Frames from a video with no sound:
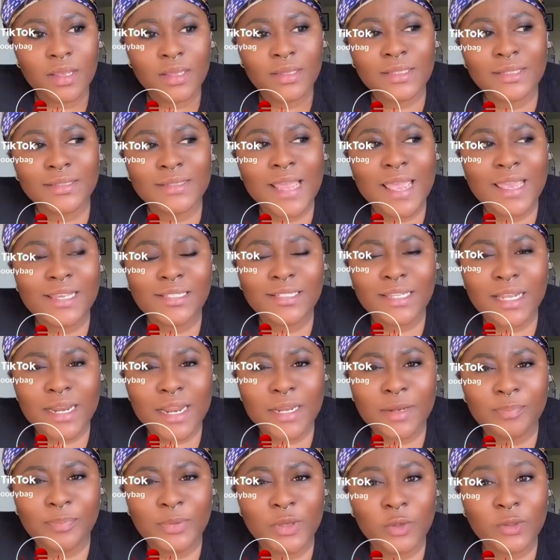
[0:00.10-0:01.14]
Today
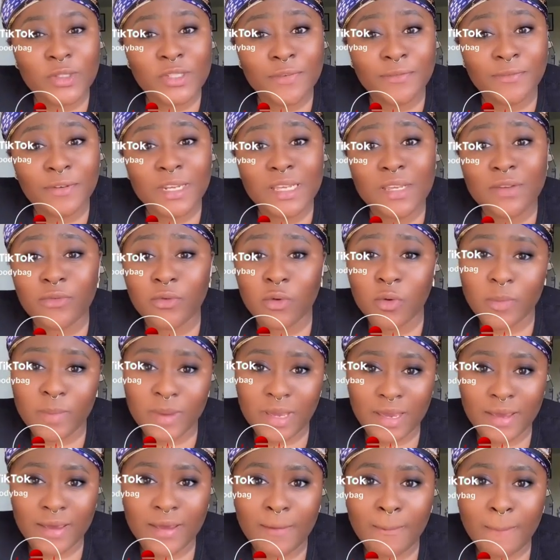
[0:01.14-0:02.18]
started beautifully for
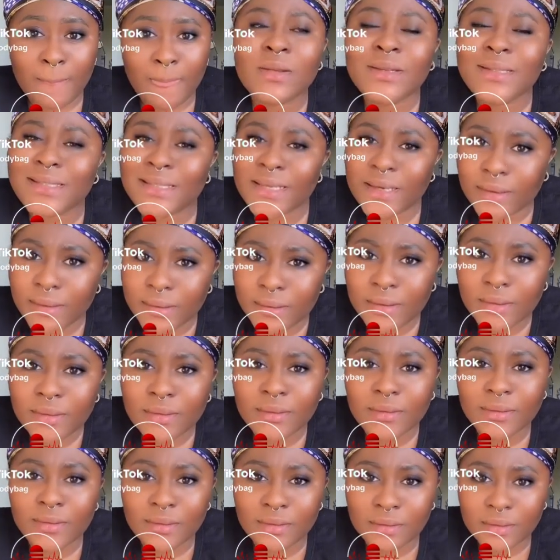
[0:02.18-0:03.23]
me until
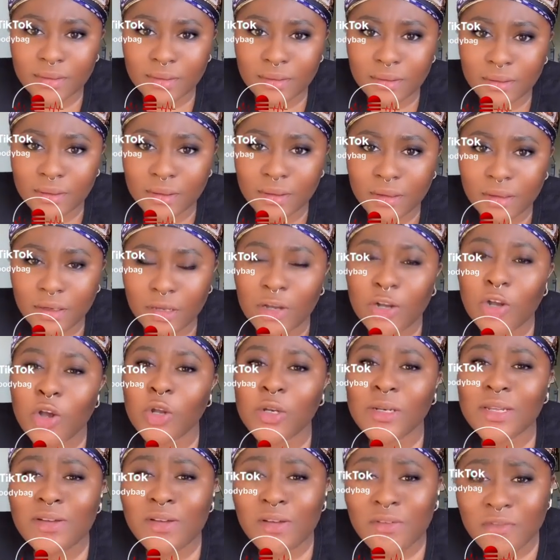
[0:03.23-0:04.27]
a
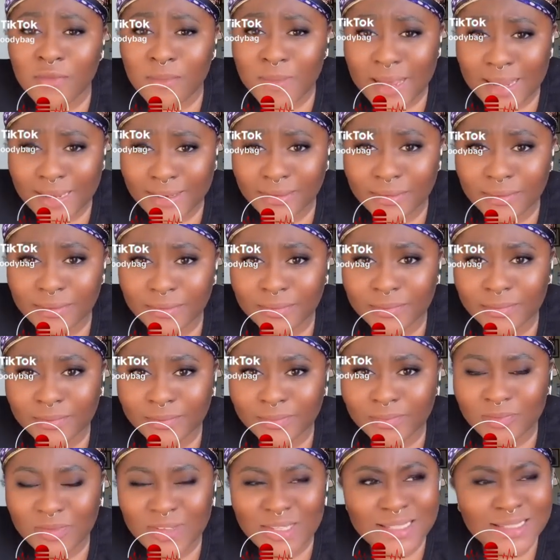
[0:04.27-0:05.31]
colleague of mine
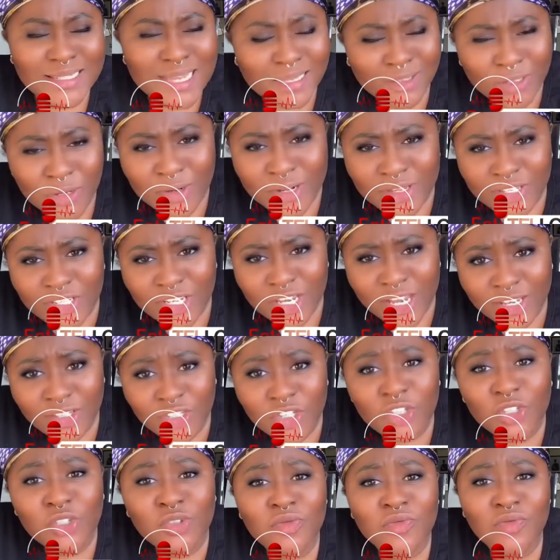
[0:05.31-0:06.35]
sat on a chair
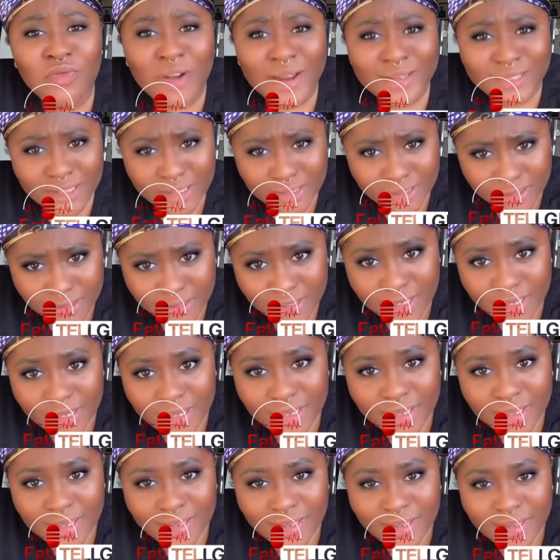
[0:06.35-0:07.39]
just to rest.
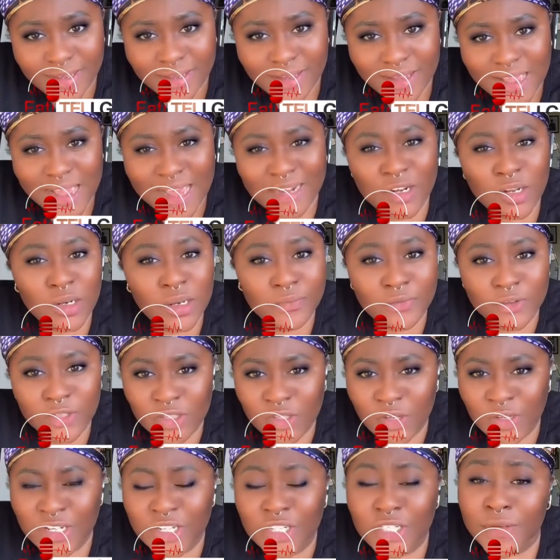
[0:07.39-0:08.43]
And all of a
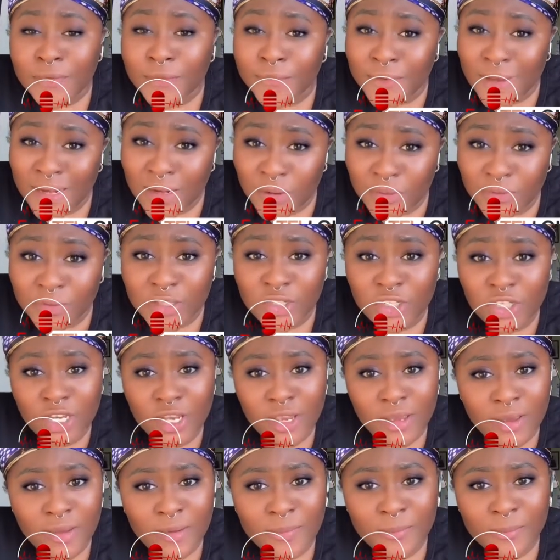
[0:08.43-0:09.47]
sudden, she fell off the
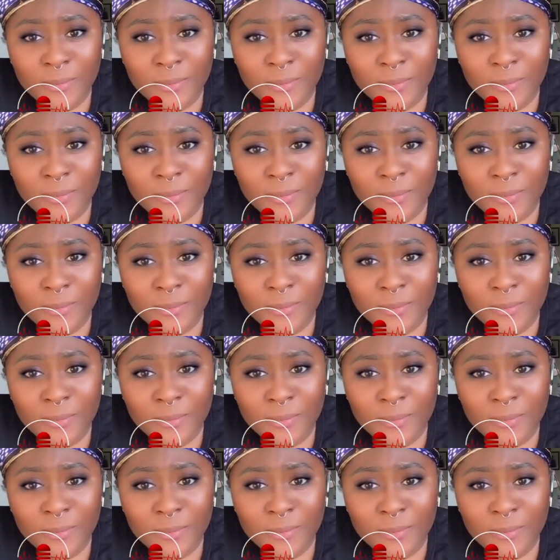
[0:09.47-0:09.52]
chair.